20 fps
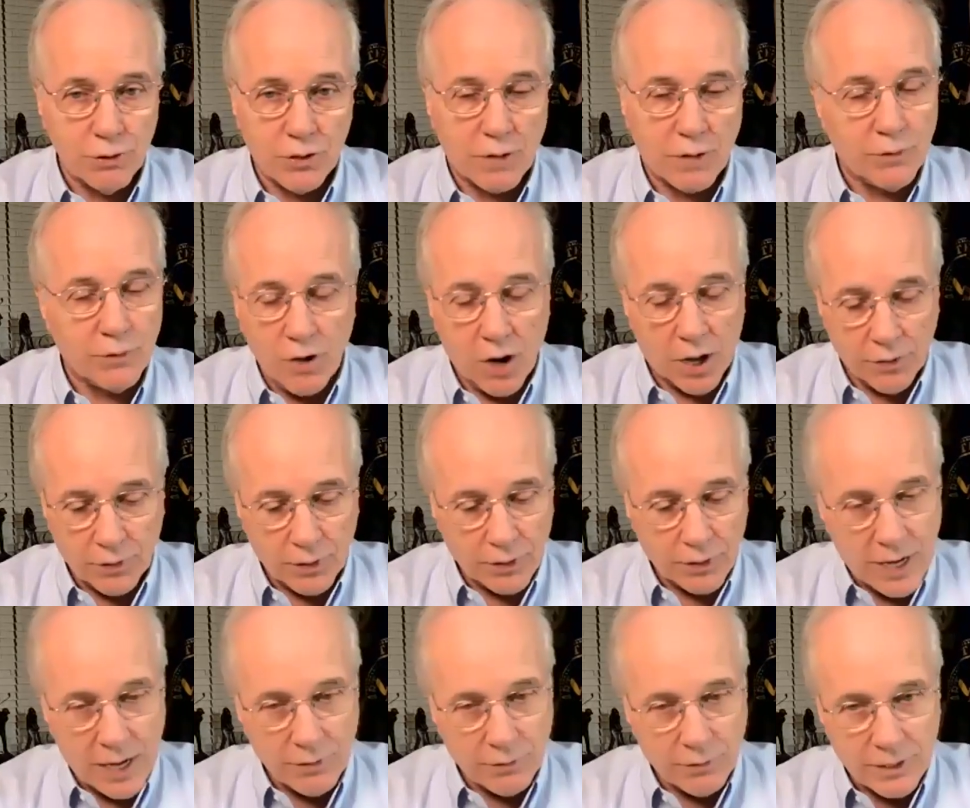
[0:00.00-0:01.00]
or neither,
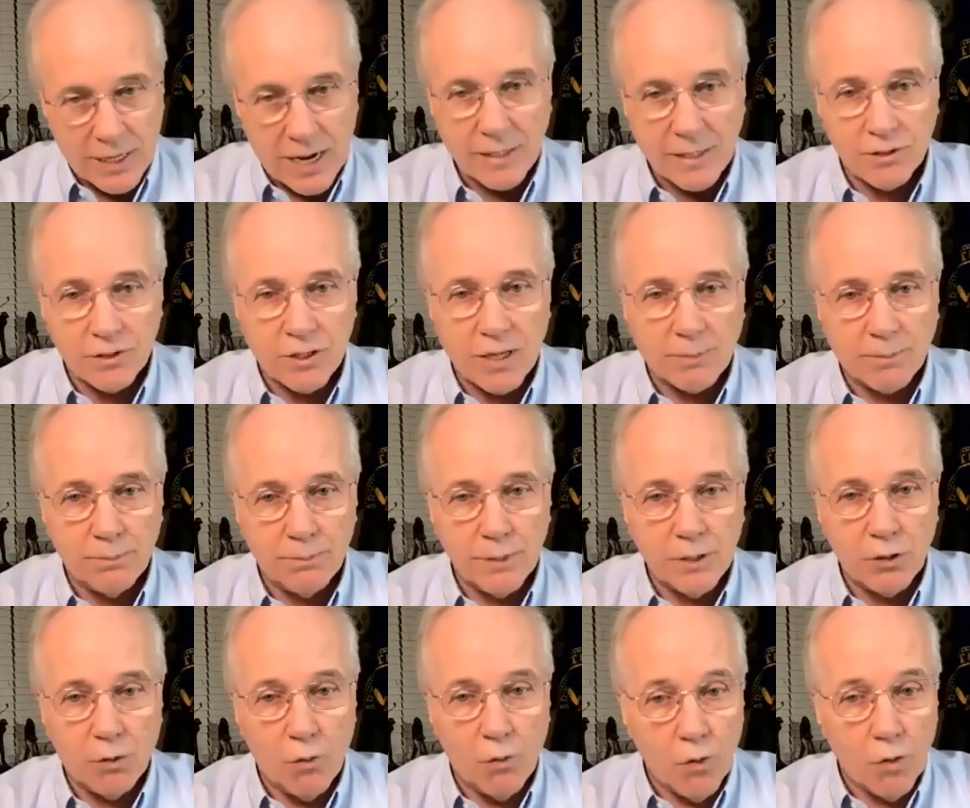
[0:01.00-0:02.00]
neither a dietary
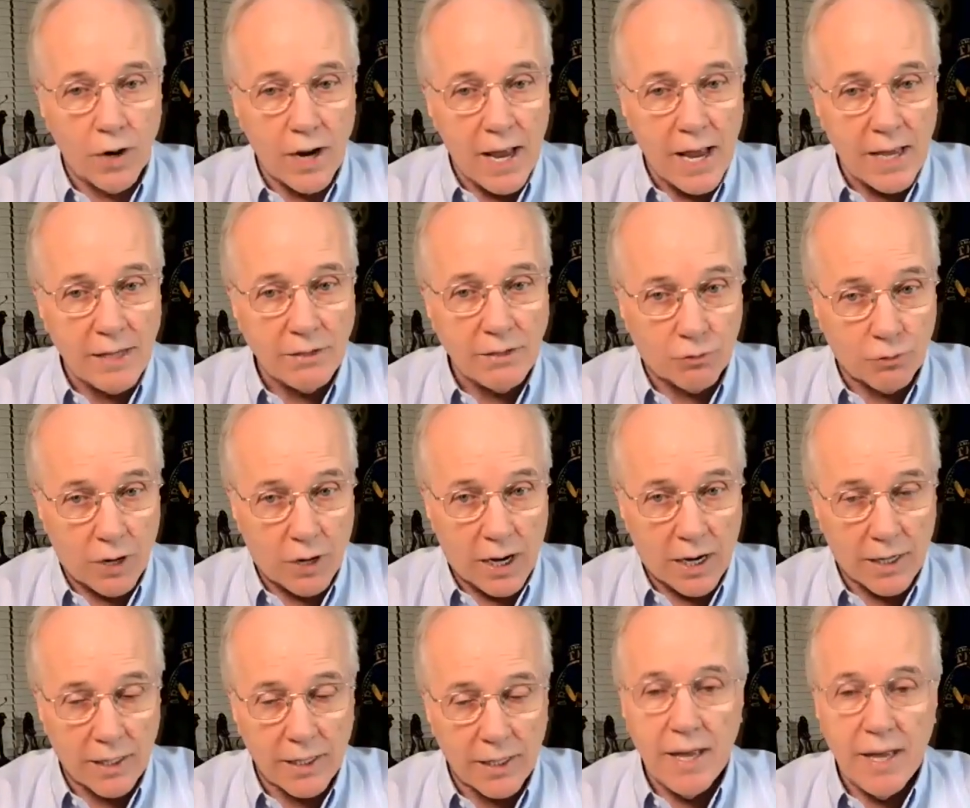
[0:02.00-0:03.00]
supplement or a
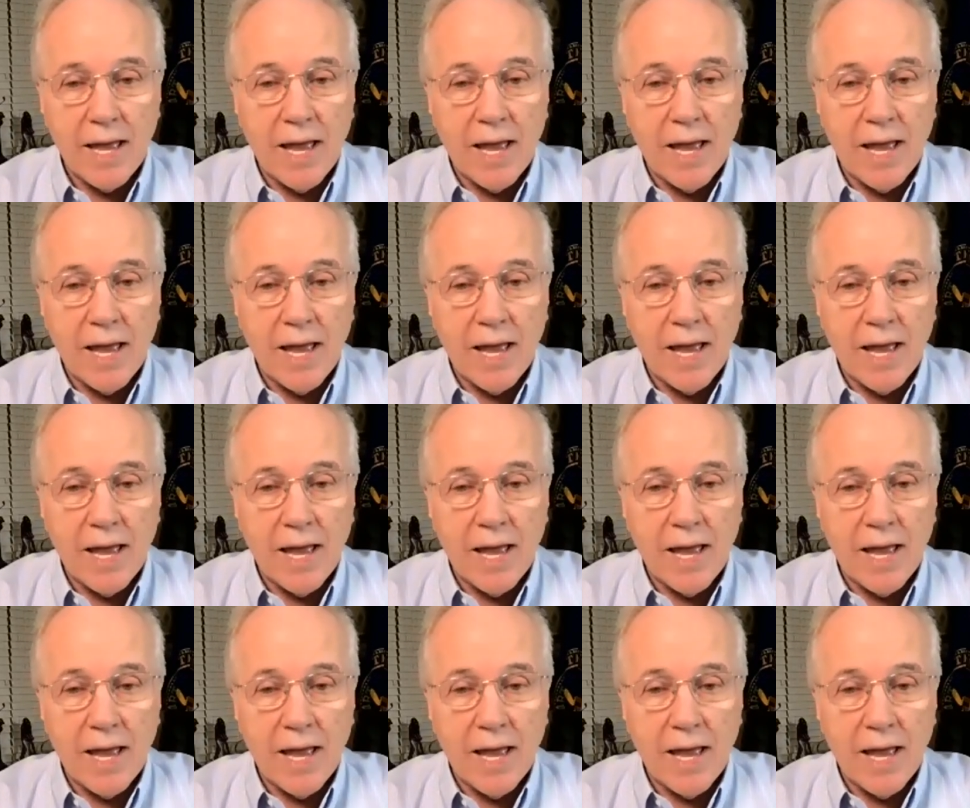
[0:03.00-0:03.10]
drug,